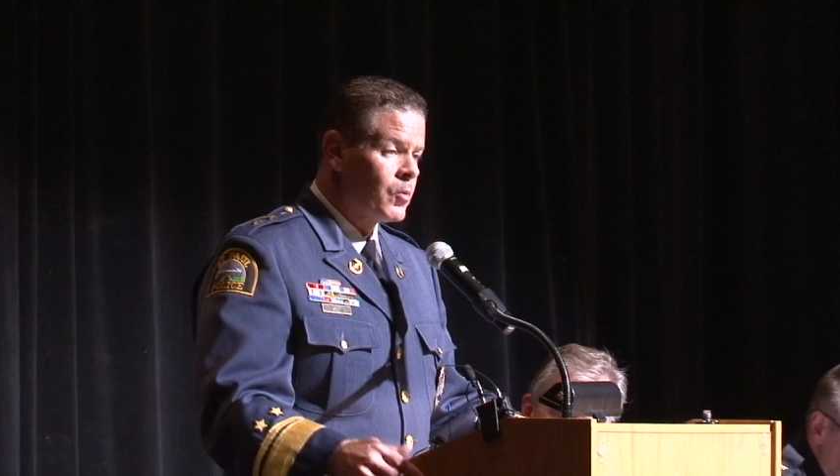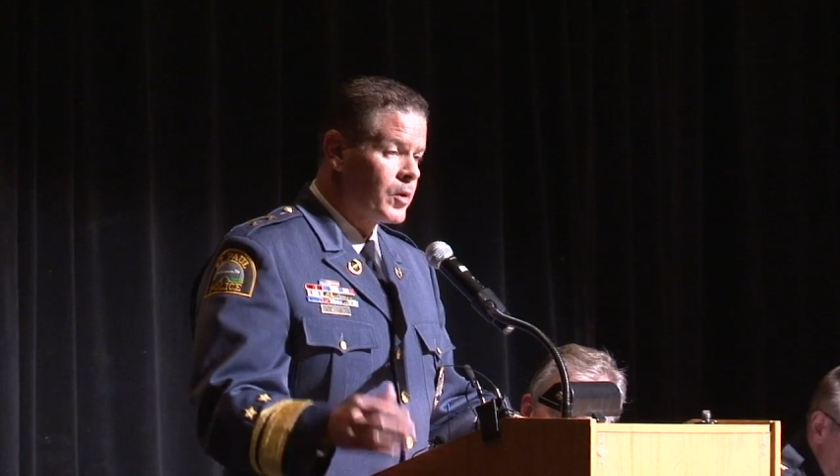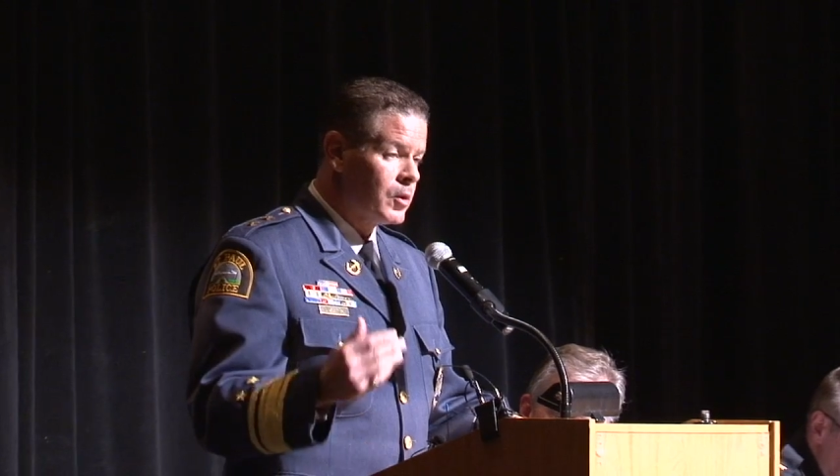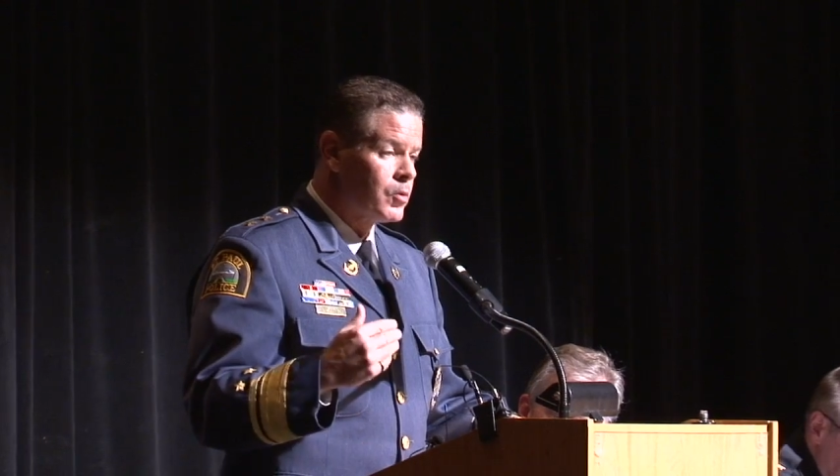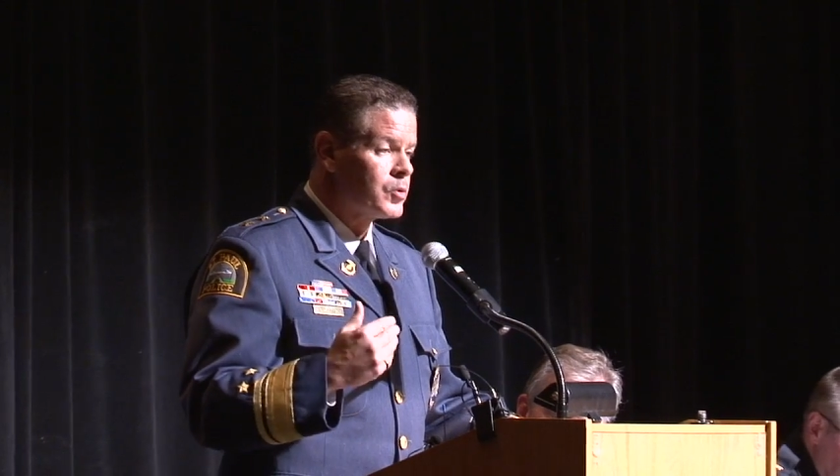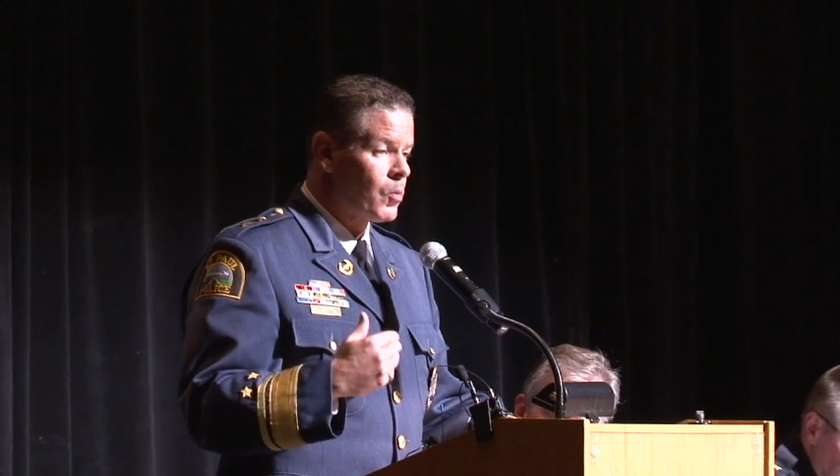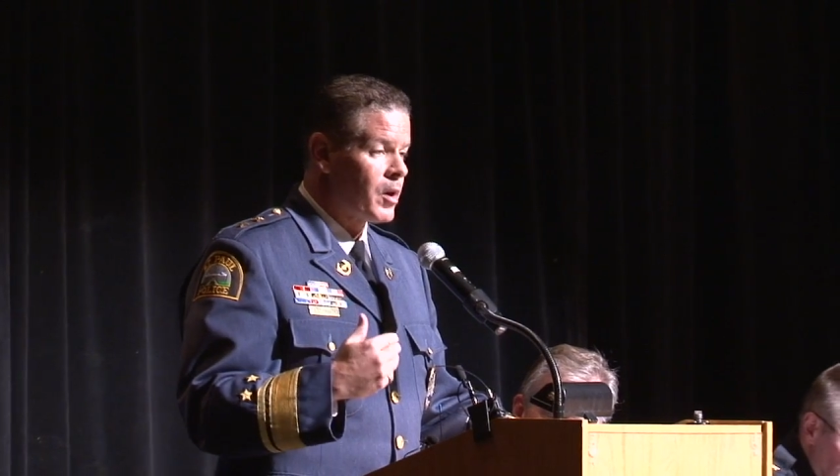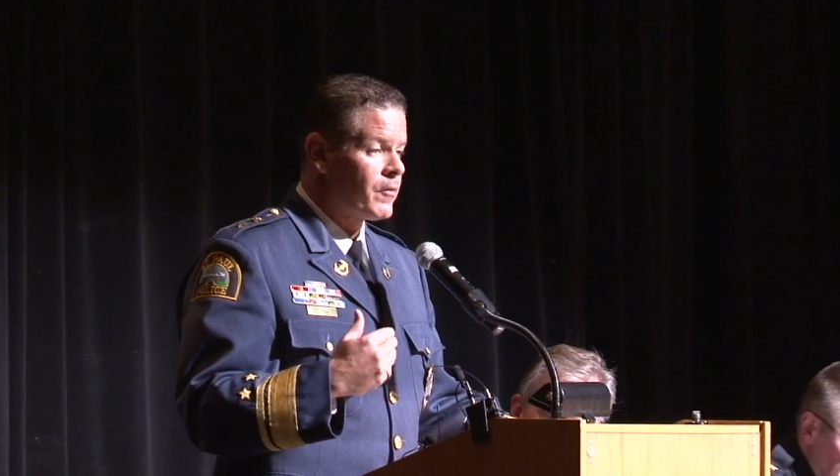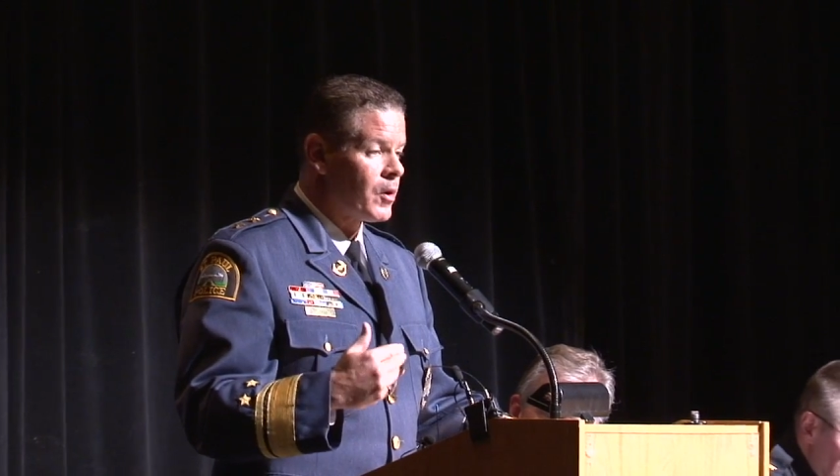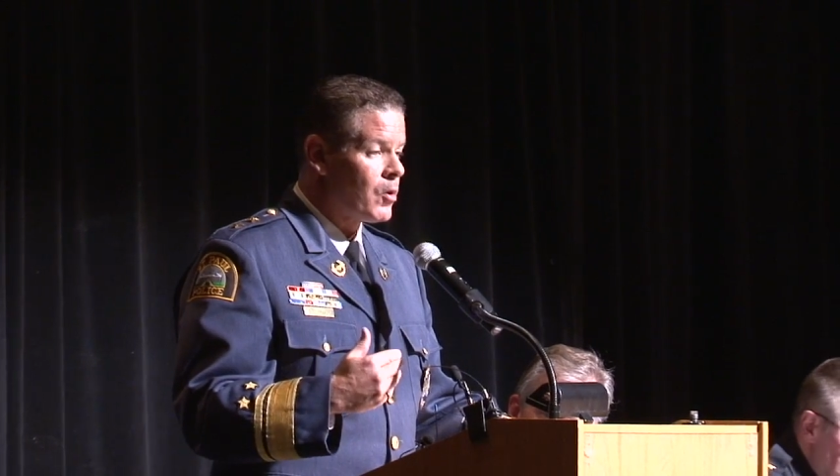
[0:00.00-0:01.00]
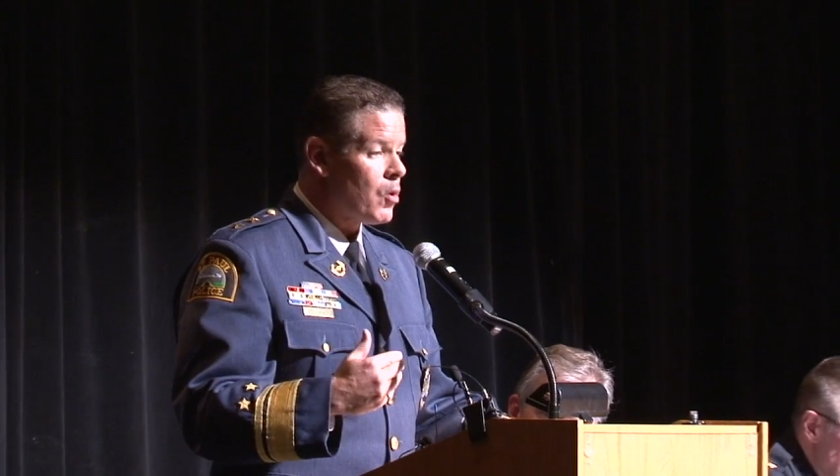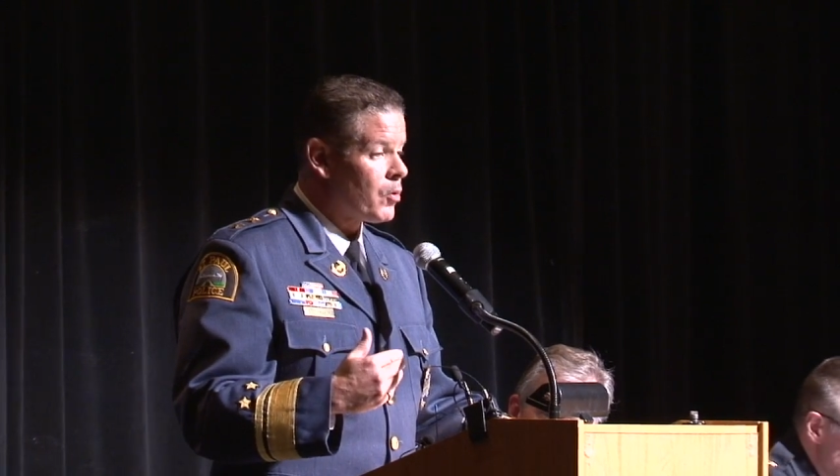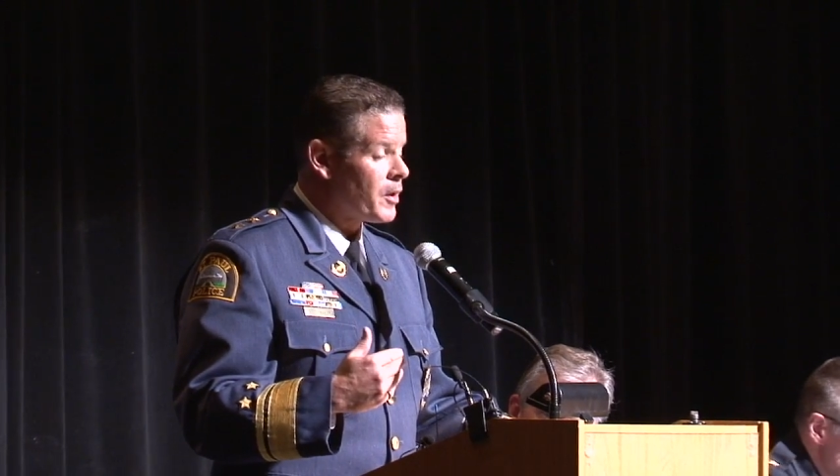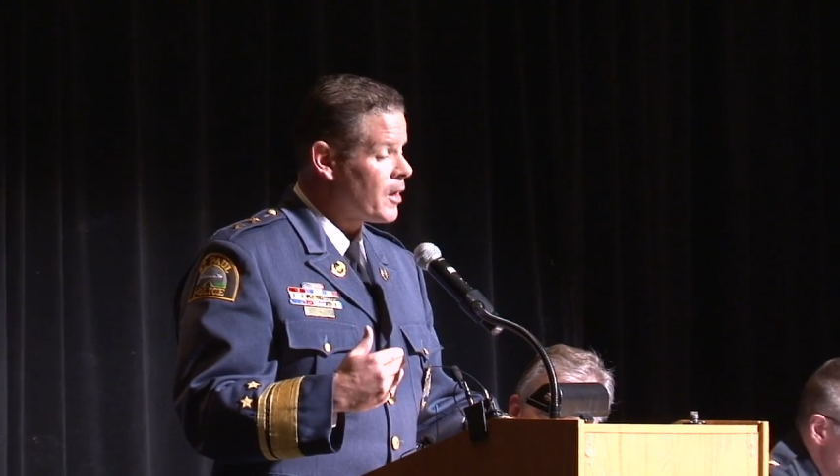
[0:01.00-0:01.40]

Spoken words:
we lose one of our own,